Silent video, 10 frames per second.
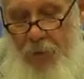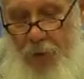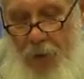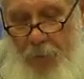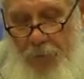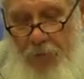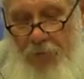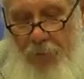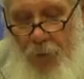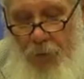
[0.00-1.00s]

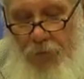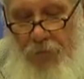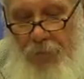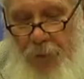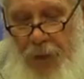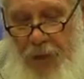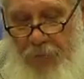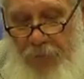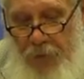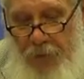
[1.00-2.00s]
cooperative modes of
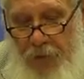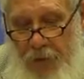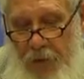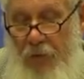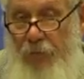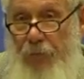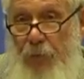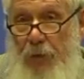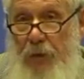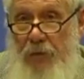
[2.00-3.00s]
behavior than if
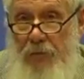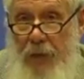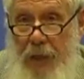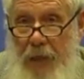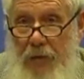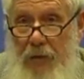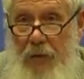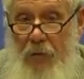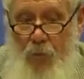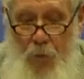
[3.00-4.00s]
you interact
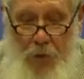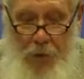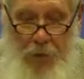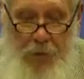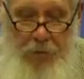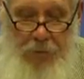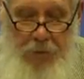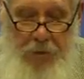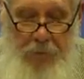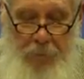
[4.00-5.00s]
on a
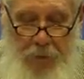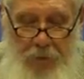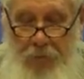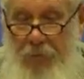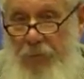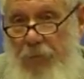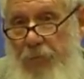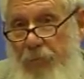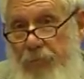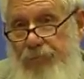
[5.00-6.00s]
one-time
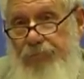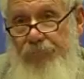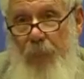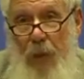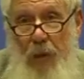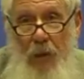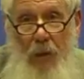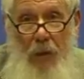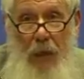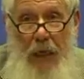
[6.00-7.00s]
basis.
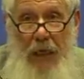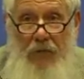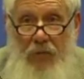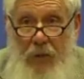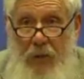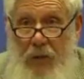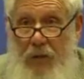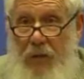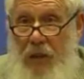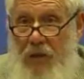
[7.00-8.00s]

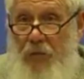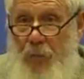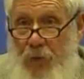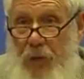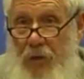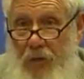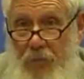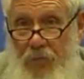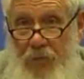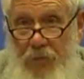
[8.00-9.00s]
Actually, that's pretty
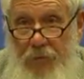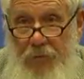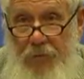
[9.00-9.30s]
obvious.